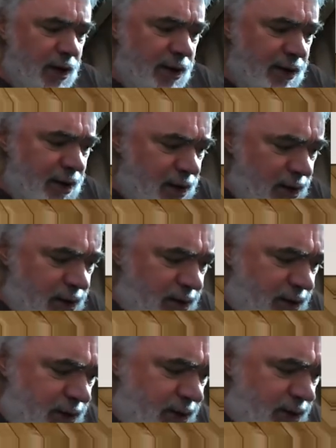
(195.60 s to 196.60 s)
uh,
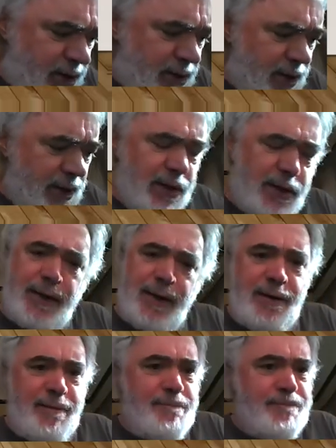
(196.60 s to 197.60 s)

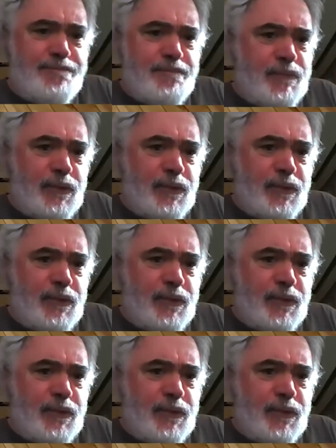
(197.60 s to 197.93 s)
um,